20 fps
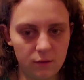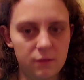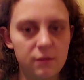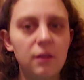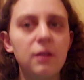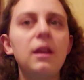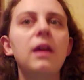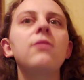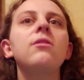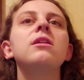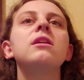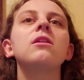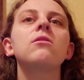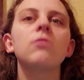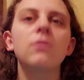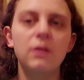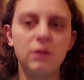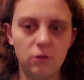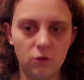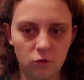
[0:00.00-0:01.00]
Sunday, we
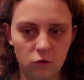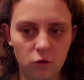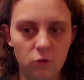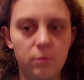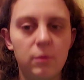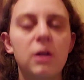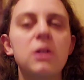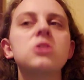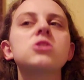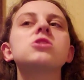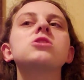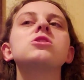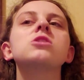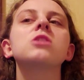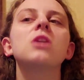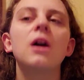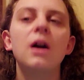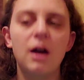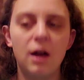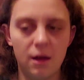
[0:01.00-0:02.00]
didn't really do too
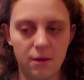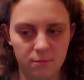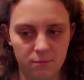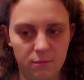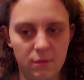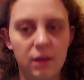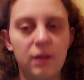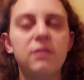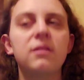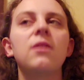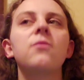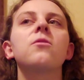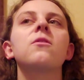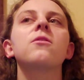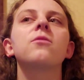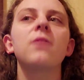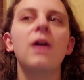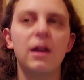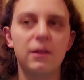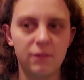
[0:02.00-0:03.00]
much, except for
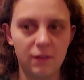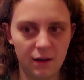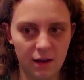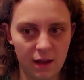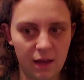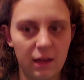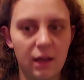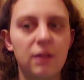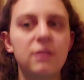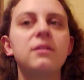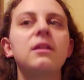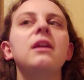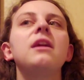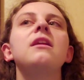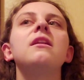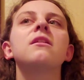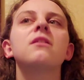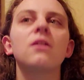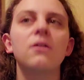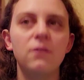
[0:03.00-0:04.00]
the fact that I got to
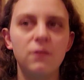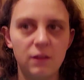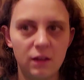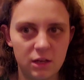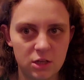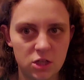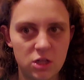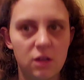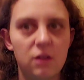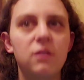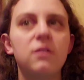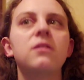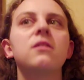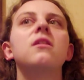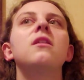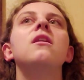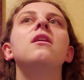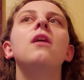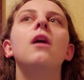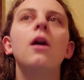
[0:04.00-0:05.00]
eat
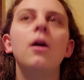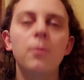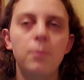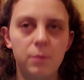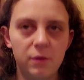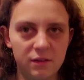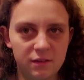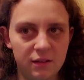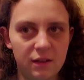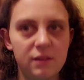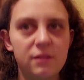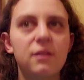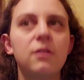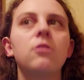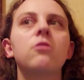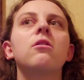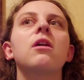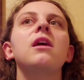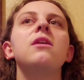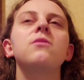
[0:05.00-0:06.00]
delicious biscuits
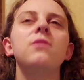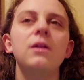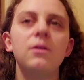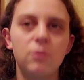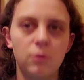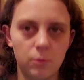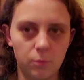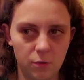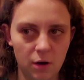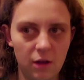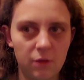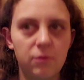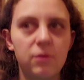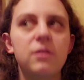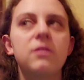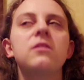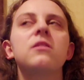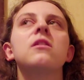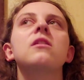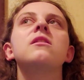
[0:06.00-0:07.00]
and gravy for
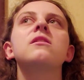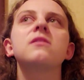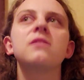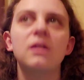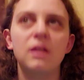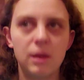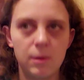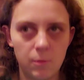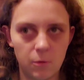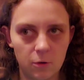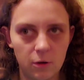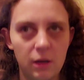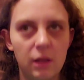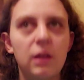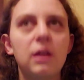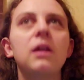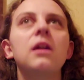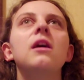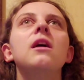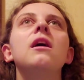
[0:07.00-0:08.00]
breakfast on Sunday
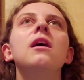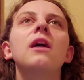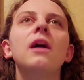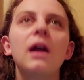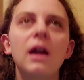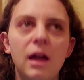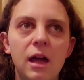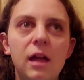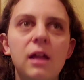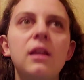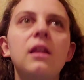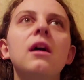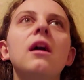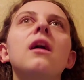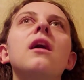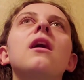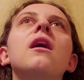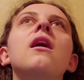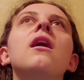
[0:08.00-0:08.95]
morning, and